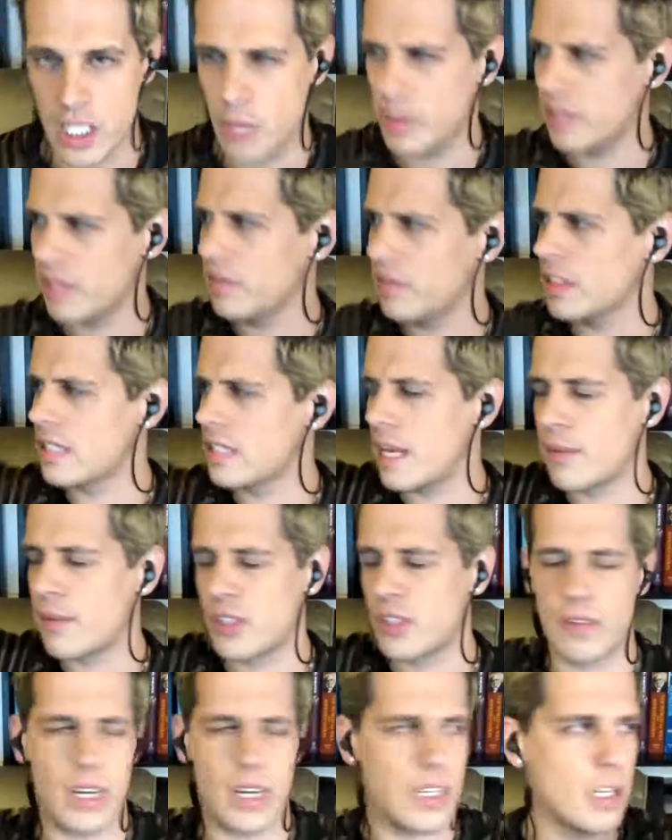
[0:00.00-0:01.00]
Nobody from the
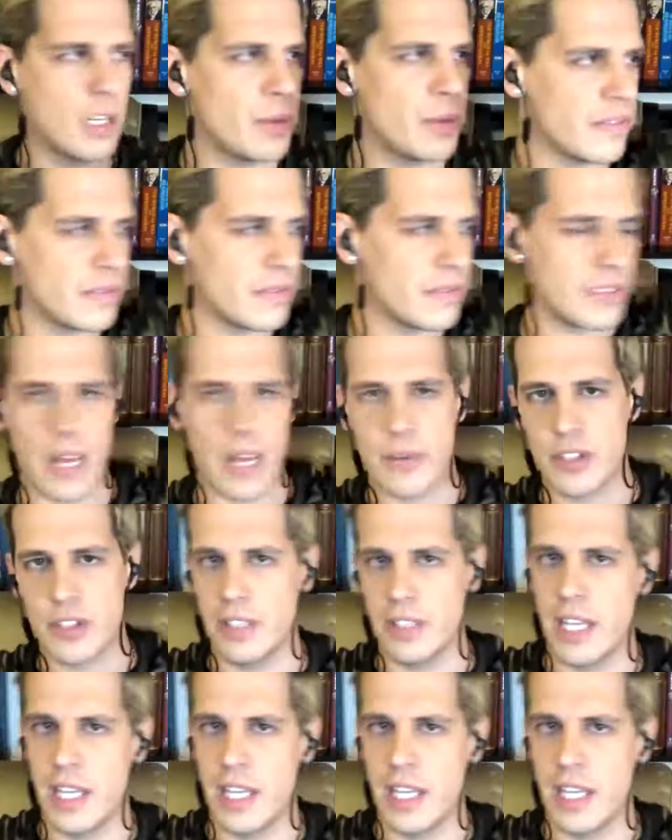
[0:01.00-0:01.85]
establishment right, nobody from the establishment